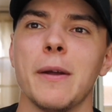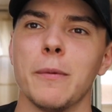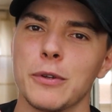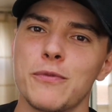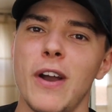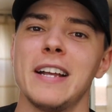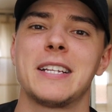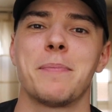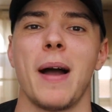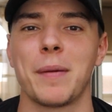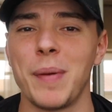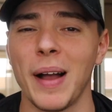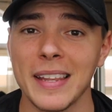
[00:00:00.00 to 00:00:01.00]
It was right
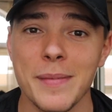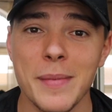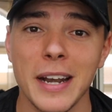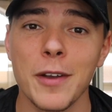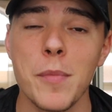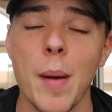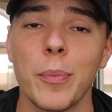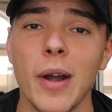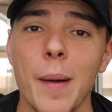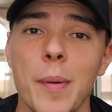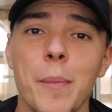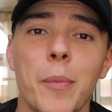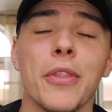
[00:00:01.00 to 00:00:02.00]
smack bang in the middle of my prep,